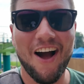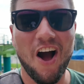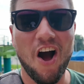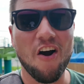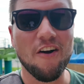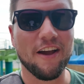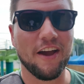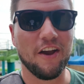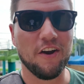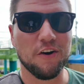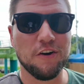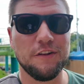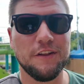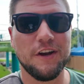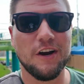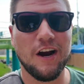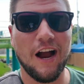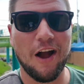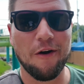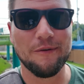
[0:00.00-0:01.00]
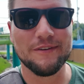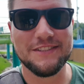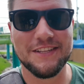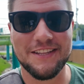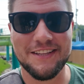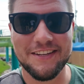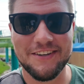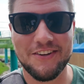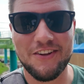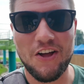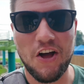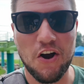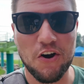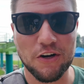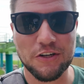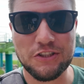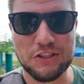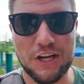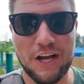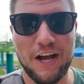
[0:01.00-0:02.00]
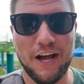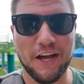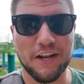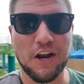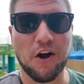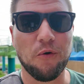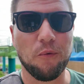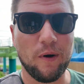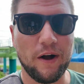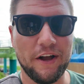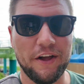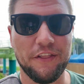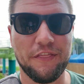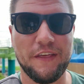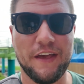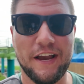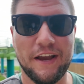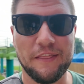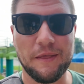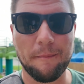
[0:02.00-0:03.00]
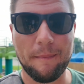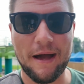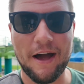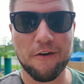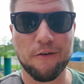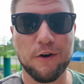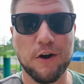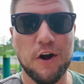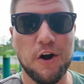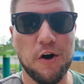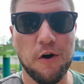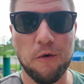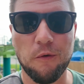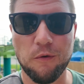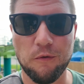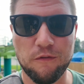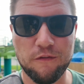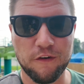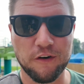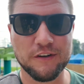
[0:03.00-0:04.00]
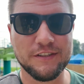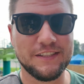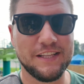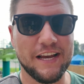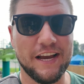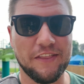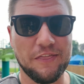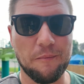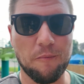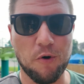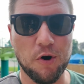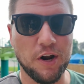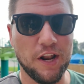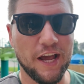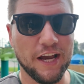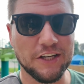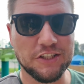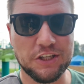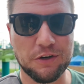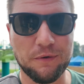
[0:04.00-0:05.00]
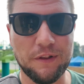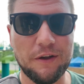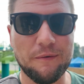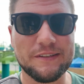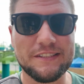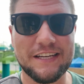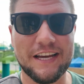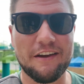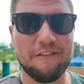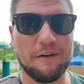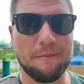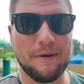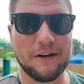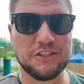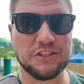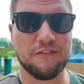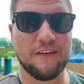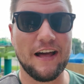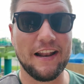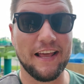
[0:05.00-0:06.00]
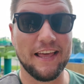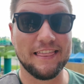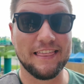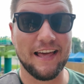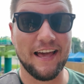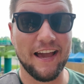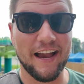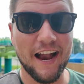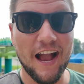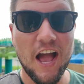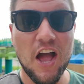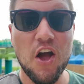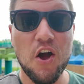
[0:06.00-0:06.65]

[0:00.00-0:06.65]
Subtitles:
Okay, earlier I was a little harsh on Wild Thing in the back row, first thing in the morning. She really wasn't giving much of anything.